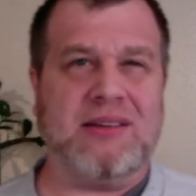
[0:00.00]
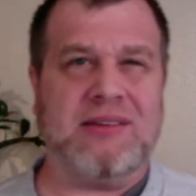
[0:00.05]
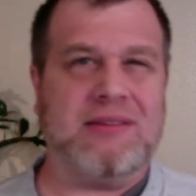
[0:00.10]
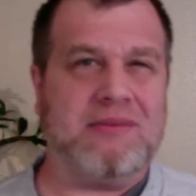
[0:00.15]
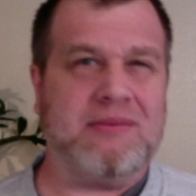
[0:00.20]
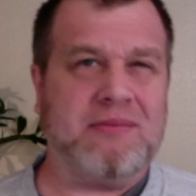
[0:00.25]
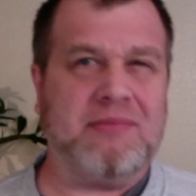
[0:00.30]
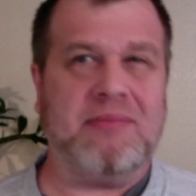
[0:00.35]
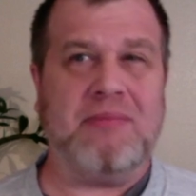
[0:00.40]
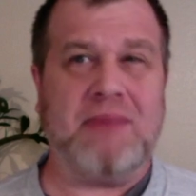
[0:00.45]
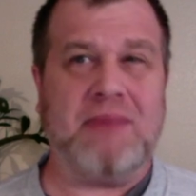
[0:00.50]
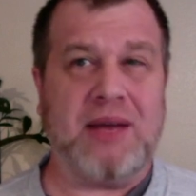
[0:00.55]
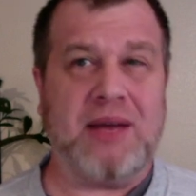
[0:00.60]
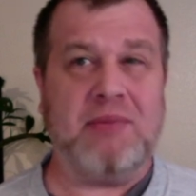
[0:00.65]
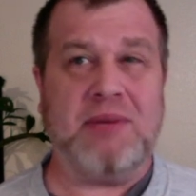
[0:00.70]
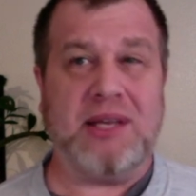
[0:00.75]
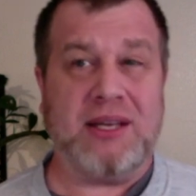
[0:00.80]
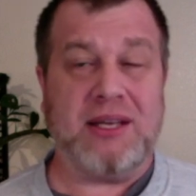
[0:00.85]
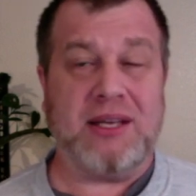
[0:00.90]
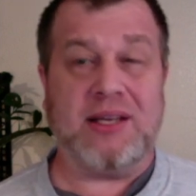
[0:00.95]

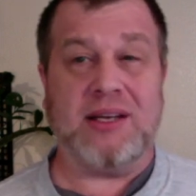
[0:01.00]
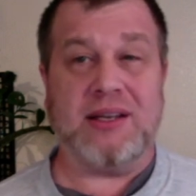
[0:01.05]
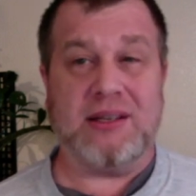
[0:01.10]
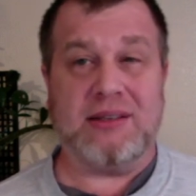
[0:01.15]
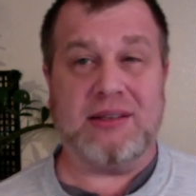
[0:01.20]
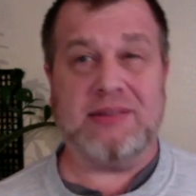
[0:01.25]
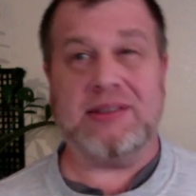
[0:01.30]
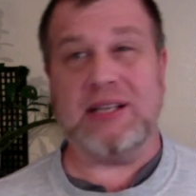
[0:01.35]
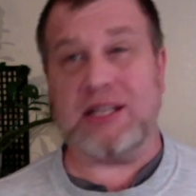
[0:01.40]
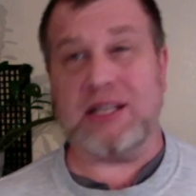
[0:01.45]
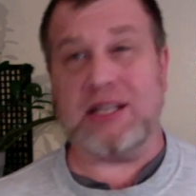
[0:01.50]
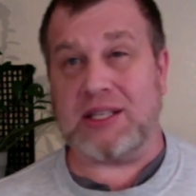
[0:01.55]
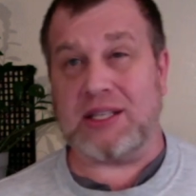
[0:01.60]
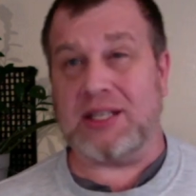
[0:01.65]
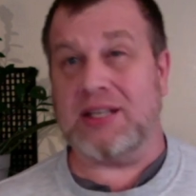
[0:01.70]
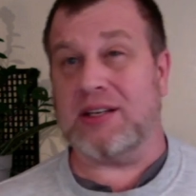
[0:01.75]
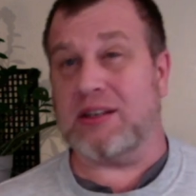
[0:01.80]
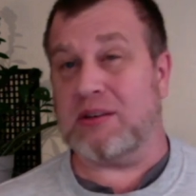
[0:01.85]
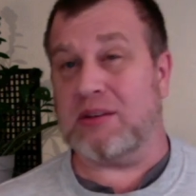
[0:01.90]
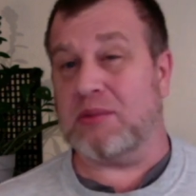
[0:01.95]
maybe a
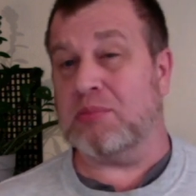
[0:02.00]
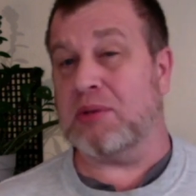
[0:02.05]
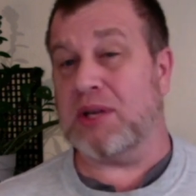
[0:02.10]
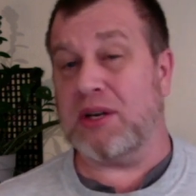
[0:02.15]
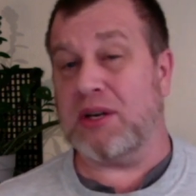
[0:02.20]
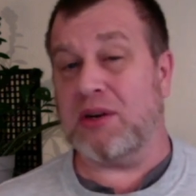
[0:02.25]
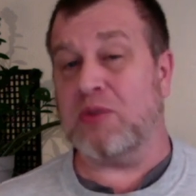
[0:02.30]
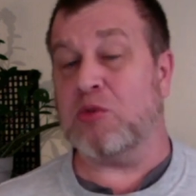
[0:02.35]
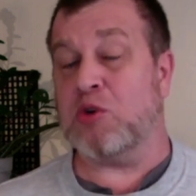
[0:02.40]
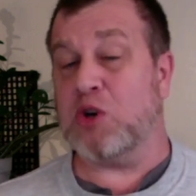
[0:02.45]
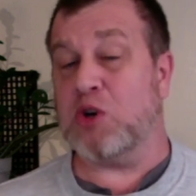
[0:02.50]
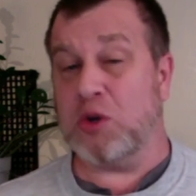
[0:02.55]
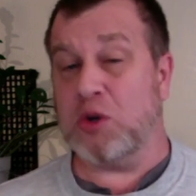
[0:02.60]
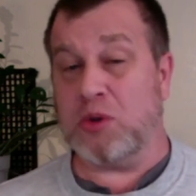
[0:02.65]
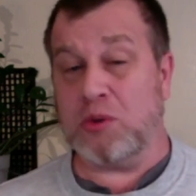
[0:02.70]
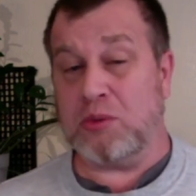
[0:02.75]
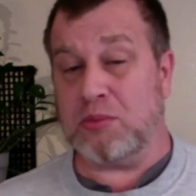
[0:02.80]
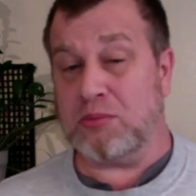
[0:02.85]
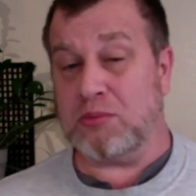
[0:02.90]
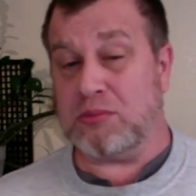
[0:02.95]
little bit of
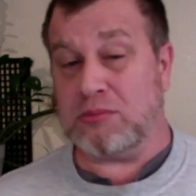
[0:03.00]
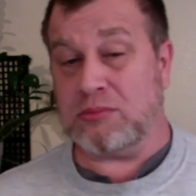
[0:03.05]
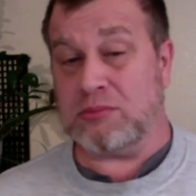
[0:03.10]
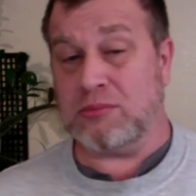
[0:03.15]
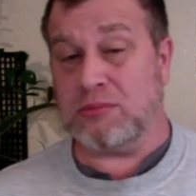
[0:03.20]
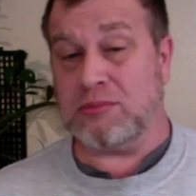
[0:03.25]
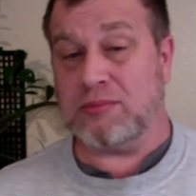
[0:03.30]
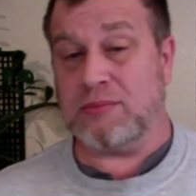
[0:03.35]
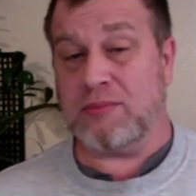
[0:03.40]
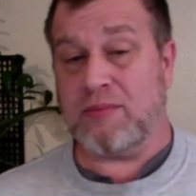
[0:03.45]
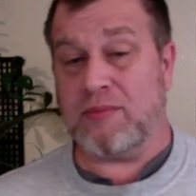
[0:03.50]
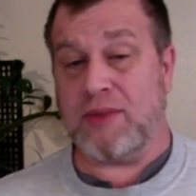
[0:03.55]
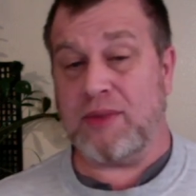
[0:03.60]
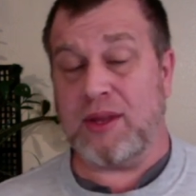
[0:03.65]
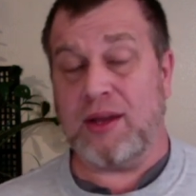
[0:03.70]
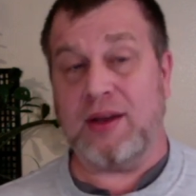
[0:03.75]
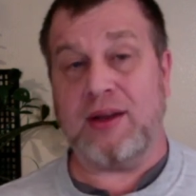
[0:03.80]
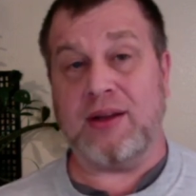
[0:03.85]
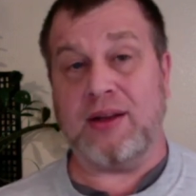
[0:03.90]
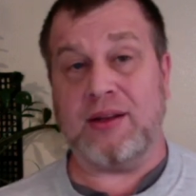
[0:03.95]
room,
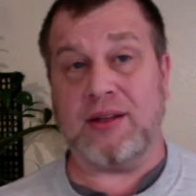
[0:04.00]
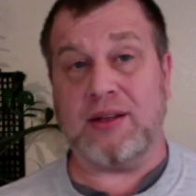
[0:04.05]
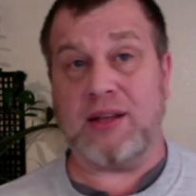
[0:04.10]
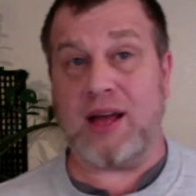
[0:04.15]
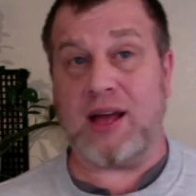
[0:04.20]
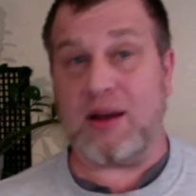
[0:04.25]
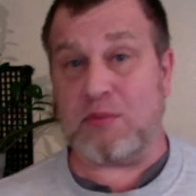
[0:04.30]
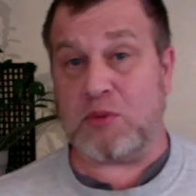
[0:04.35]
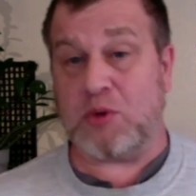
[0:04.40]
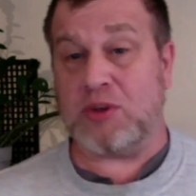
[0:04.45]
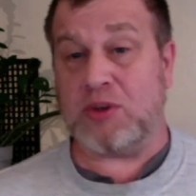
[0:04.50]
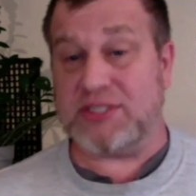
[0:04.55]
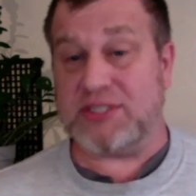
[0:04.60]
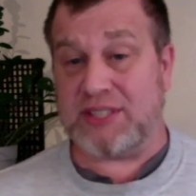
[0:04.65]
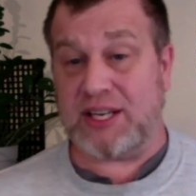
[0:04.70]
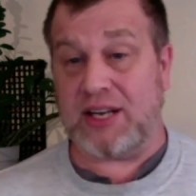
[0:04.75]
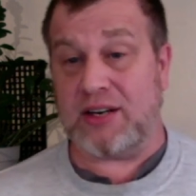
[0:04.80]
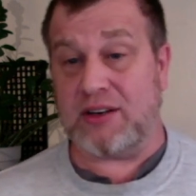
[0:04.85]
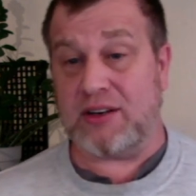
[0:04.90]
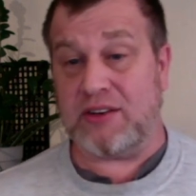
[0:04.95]
a lot more
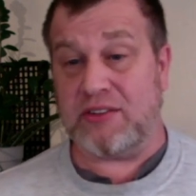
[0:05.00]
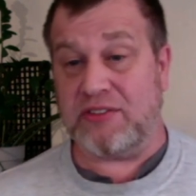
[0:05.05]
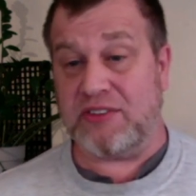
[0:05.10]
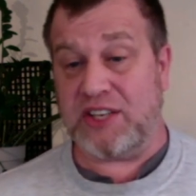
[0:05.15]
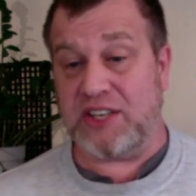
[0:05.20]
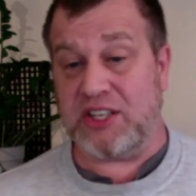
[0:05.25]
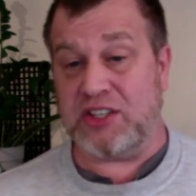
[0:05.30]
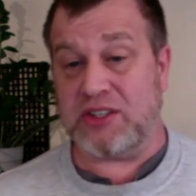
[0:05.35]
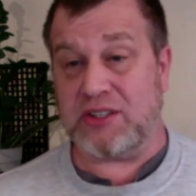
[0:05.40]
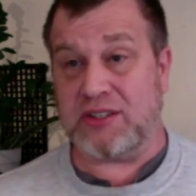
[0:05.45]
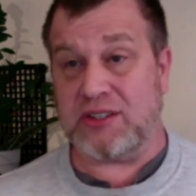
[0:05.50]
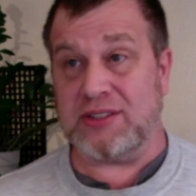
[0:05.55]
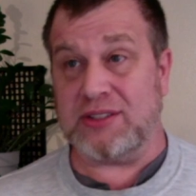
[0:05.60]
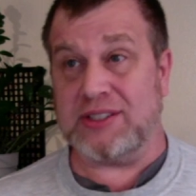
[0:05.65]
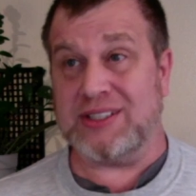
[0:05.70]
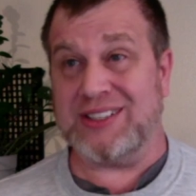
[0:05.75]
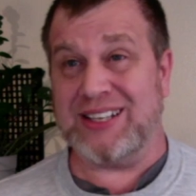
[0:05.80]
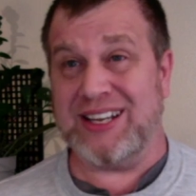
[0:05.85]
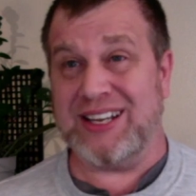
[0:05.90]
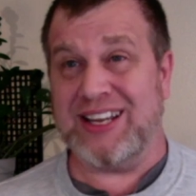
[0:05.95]
standard features,
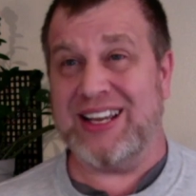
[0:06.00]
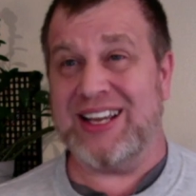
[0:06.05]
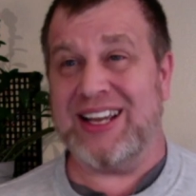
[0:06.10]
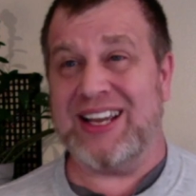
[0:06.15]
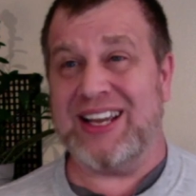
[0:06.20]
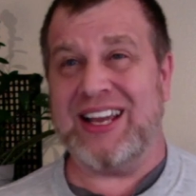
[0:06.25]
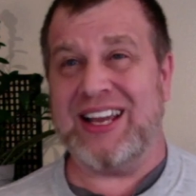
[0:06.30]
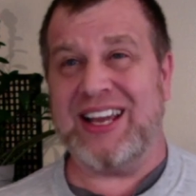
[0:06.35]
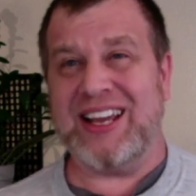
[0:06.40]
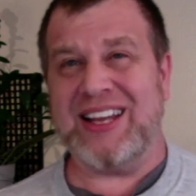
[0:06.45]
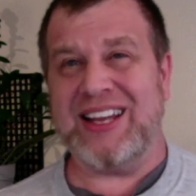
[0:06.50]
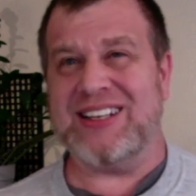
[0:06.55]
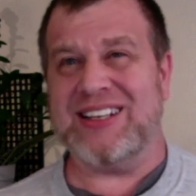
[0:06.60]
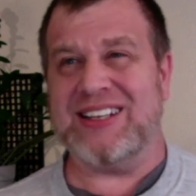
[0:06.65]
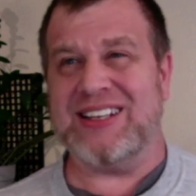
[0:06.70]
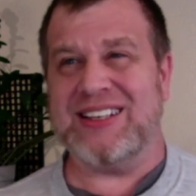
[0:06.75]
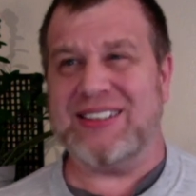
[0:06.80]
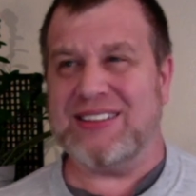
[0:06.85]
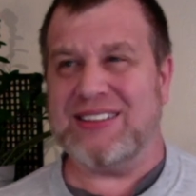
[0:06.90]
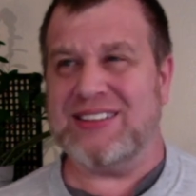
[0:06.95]
and
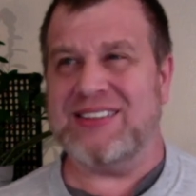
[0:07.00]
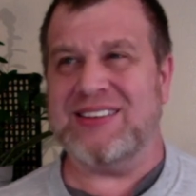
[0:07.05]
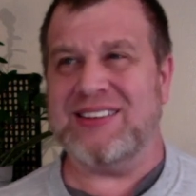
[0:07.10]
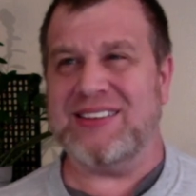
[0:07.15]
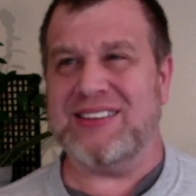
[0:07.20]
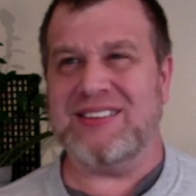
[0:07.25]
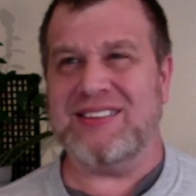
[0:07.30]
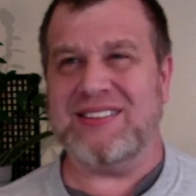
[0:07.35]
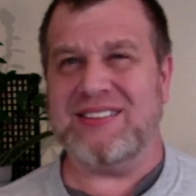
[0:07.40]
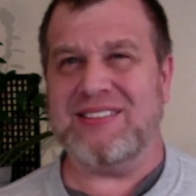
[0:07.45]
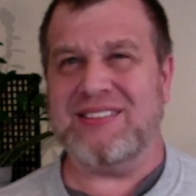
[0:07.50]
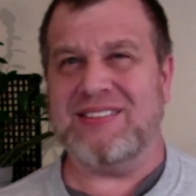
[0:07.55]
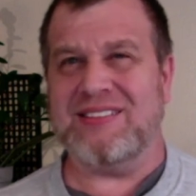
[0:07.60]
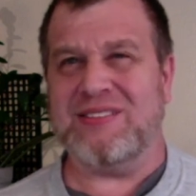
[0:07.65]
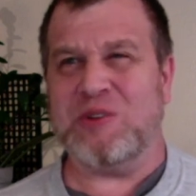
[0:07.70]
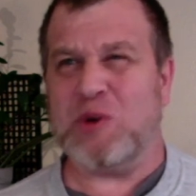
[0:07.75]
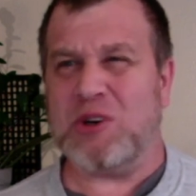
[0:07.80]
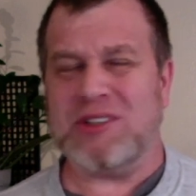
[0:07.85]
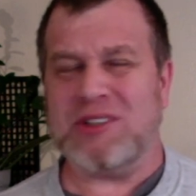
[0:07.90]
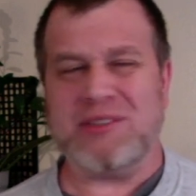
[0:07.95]

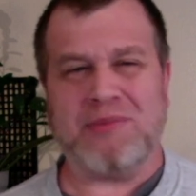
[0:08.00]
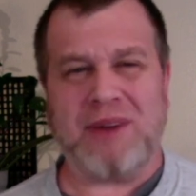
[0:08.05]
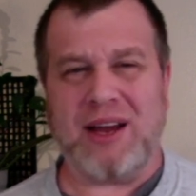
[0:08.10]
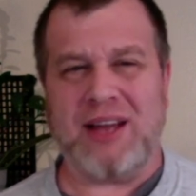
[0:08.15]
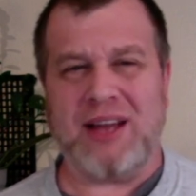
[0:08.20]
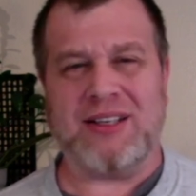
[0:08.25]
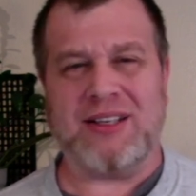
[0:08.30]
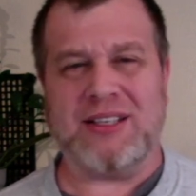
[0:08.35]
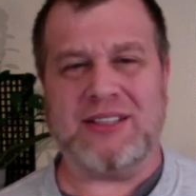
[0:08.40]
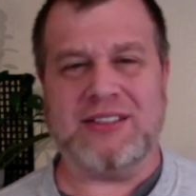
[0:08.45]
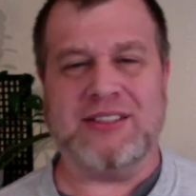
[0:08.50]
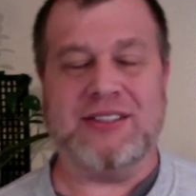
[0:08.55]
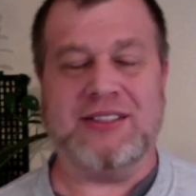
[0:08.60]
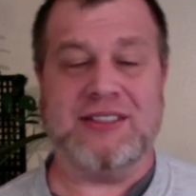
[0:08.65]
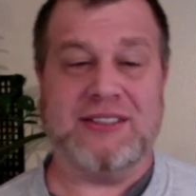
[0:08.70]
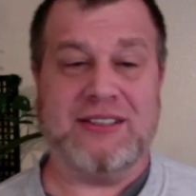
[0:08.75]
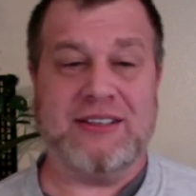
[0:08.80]
worse mileage.